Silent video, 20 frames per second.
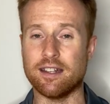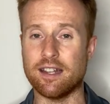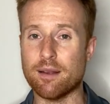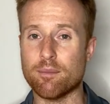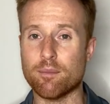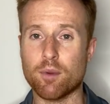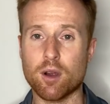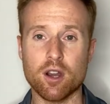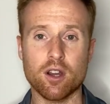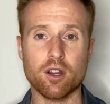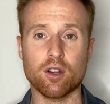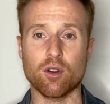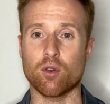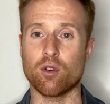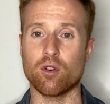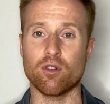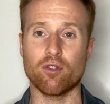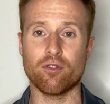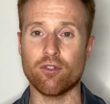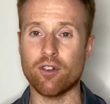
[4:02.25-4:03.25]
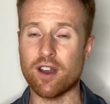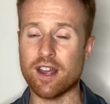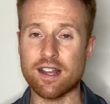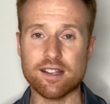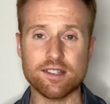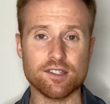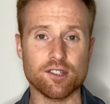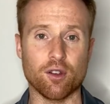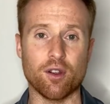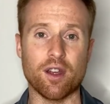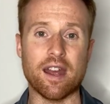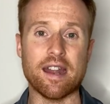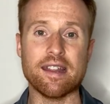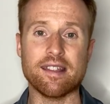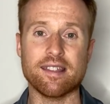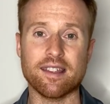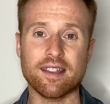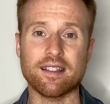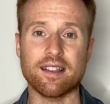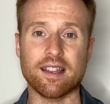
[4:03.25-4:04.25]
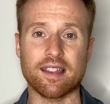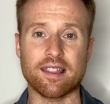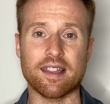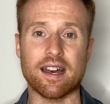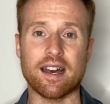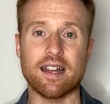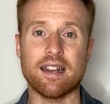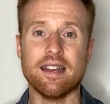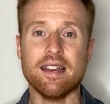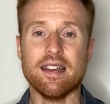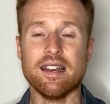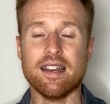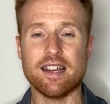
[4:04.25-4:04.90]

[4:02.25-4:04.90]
Denmark or France or anything like that